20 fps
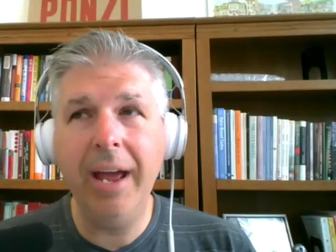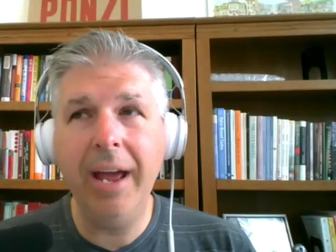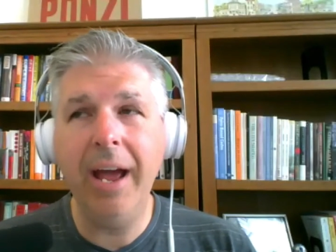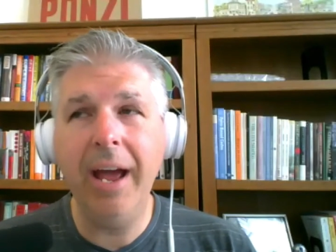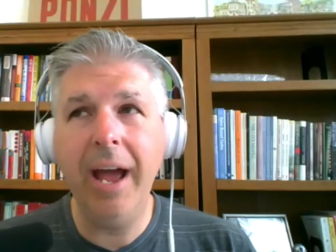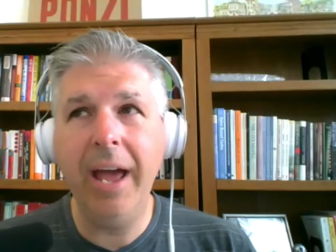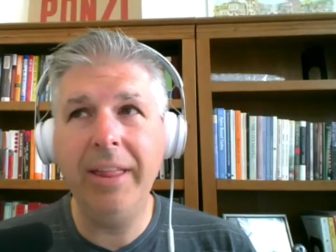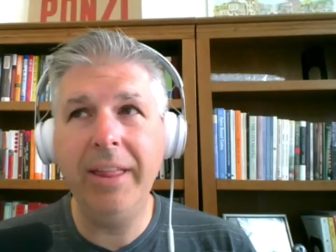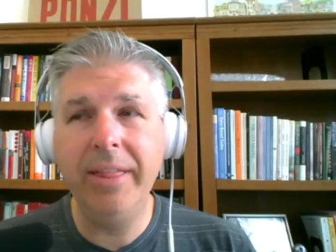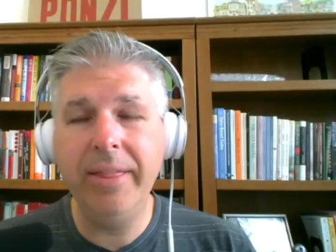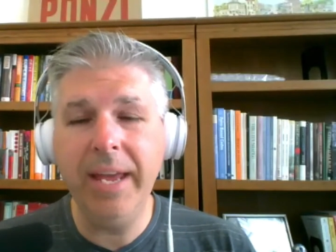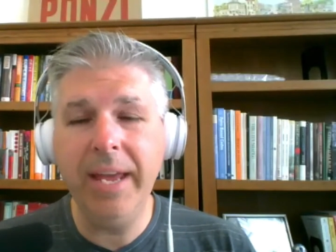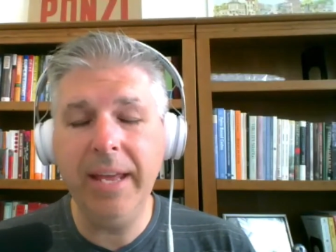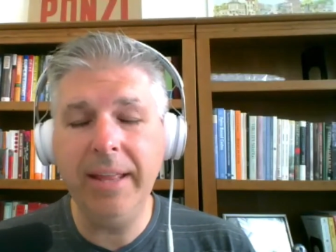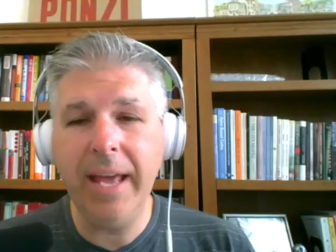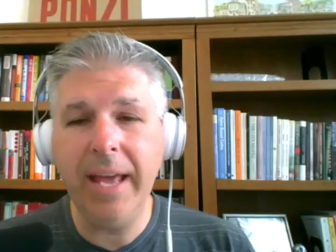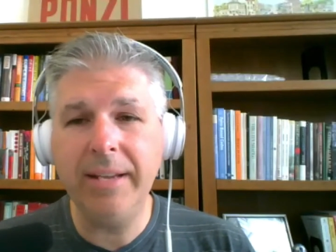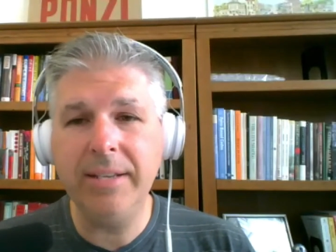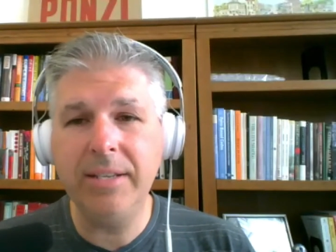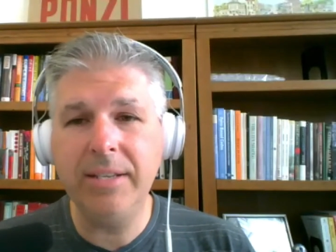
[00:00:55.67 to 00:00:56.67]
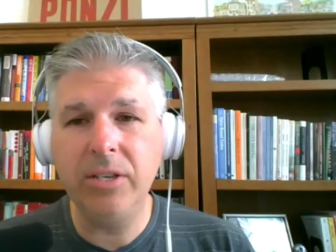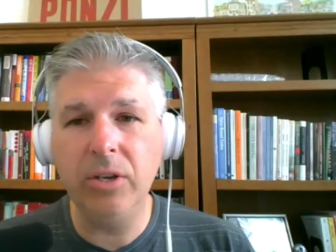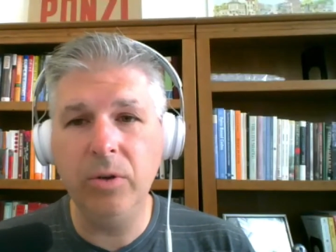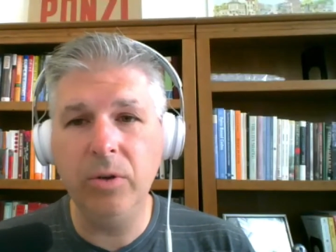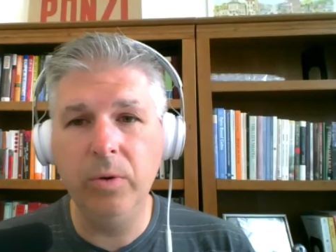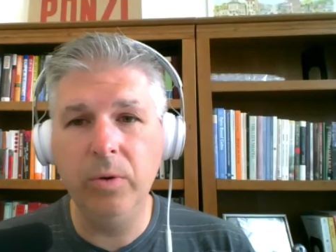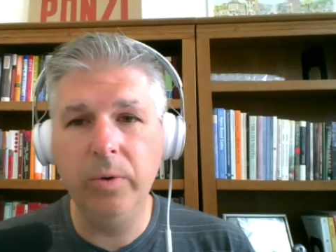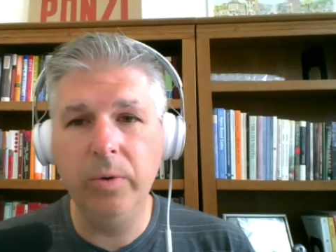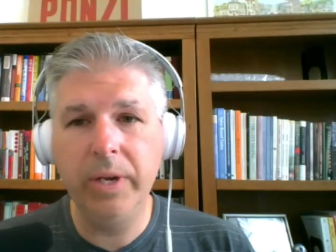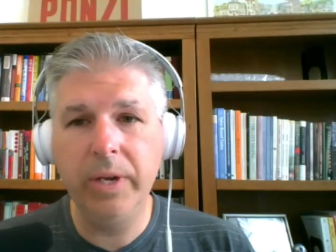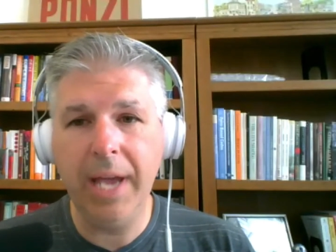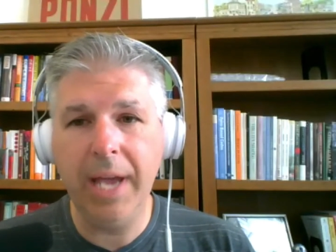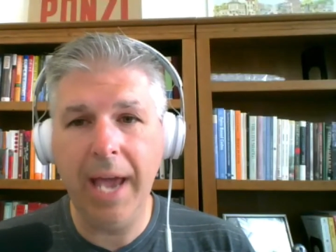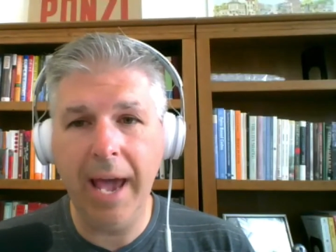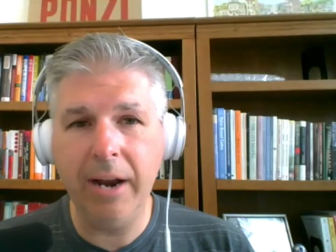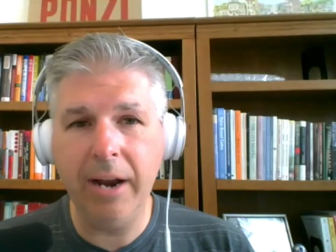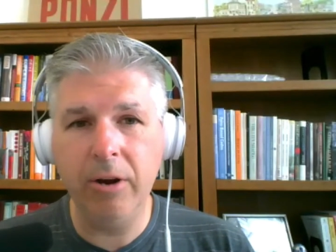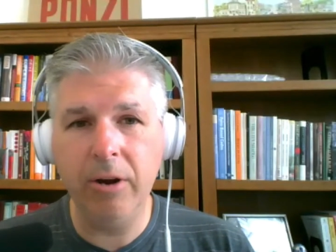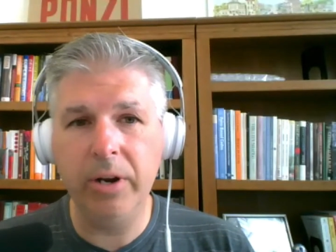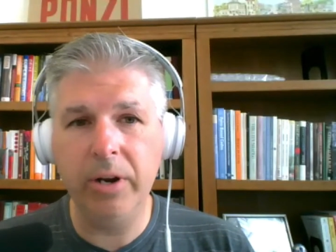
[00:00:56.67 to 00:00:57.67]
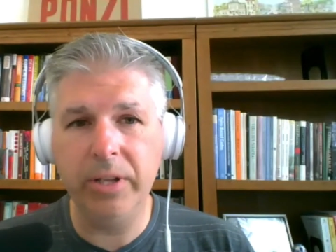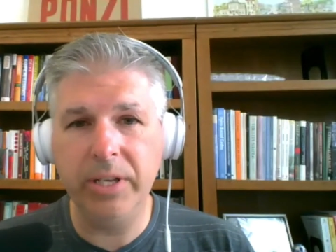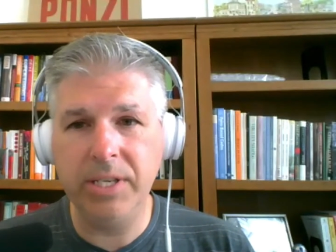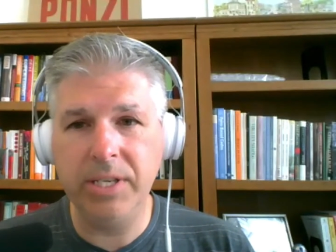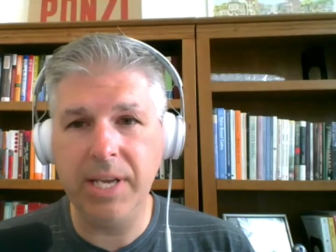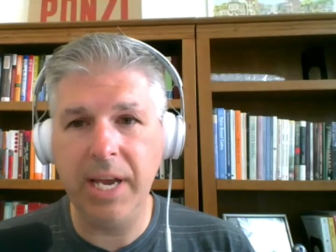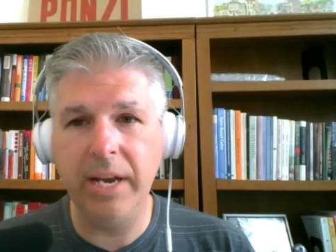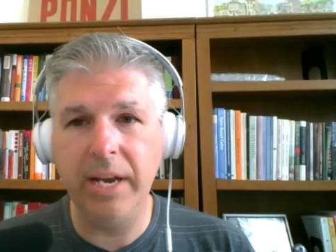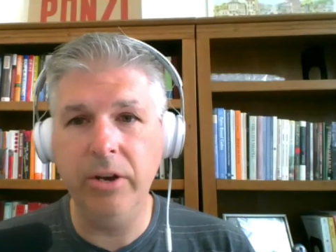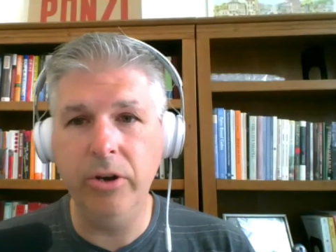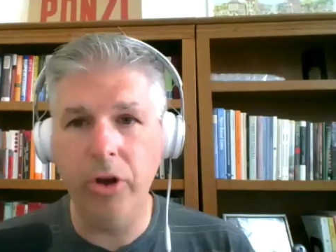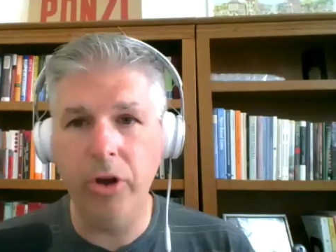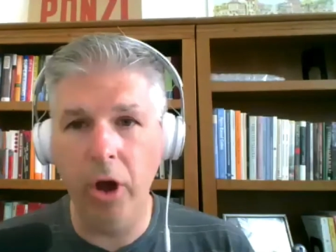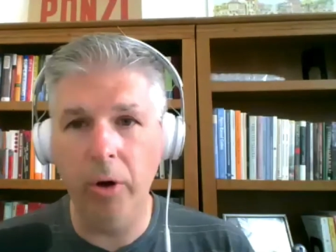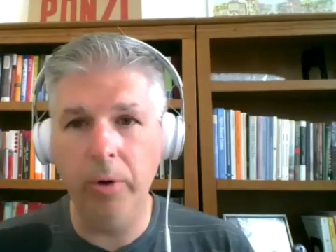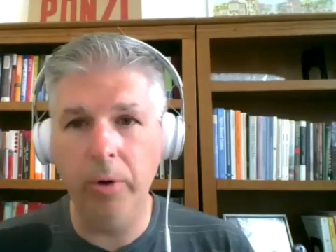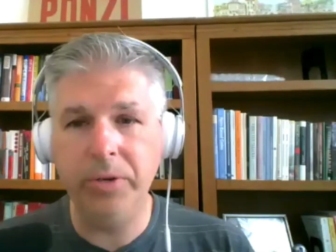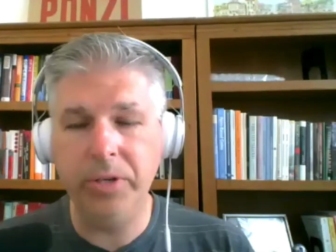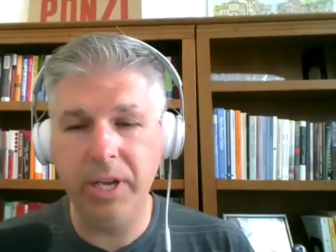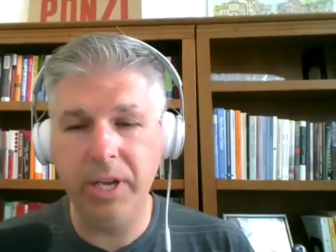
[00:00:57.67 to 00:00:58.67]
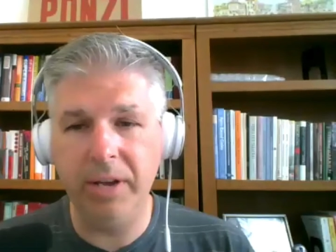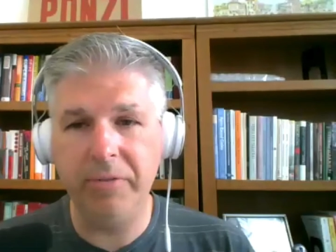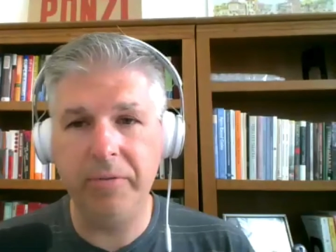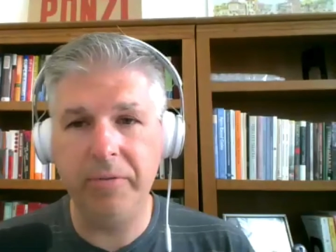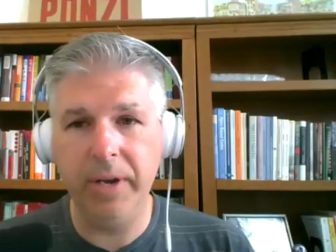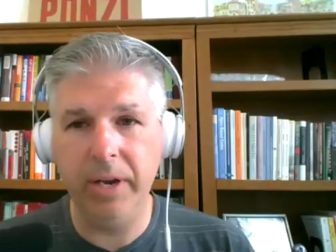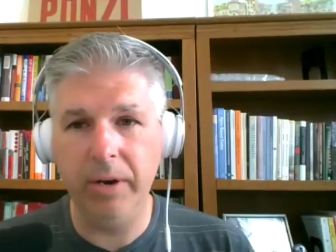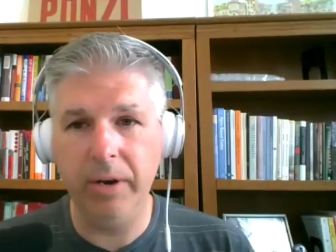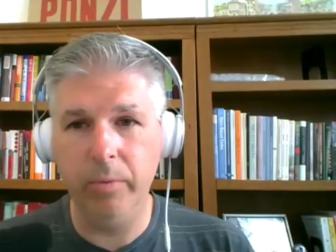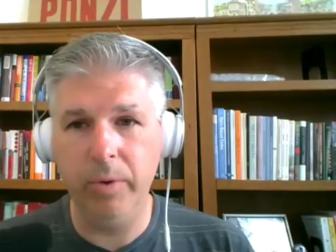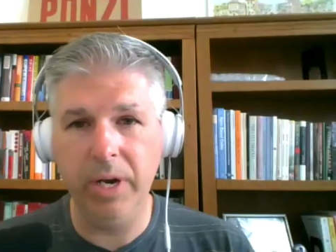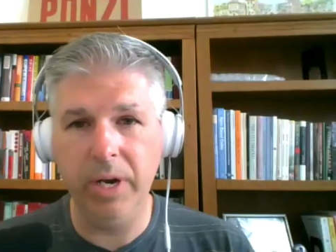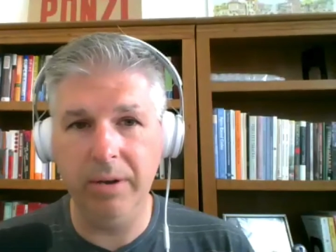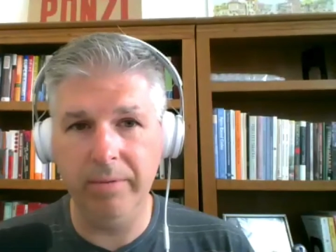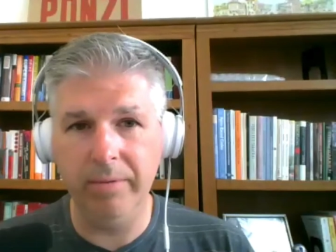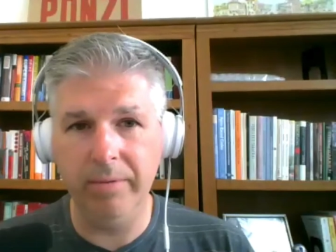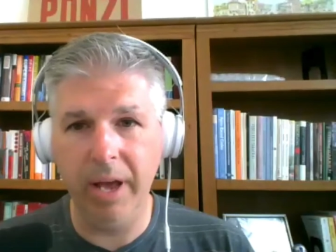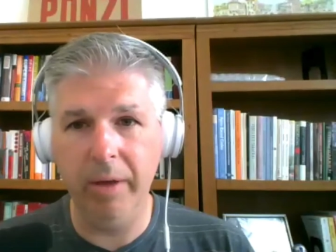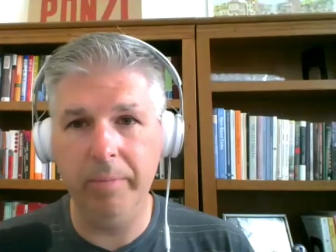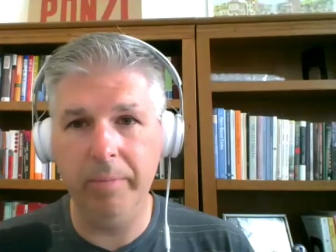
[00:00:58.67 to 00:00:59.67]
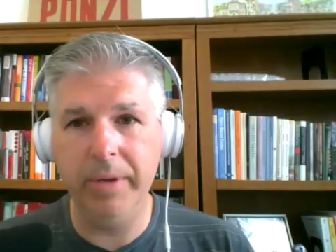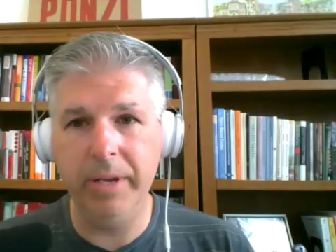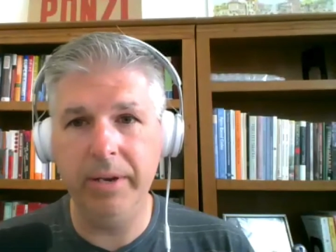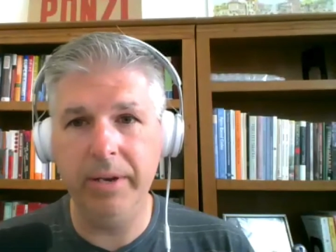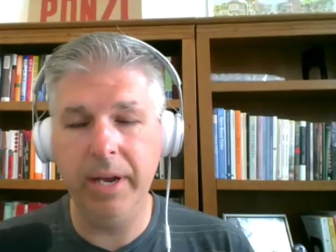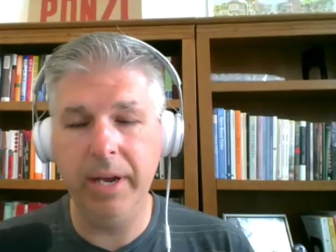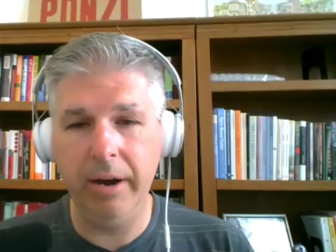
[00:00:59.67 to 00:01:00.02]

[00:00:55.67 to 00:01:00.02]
I think that to categorically say no TIF in redevelopment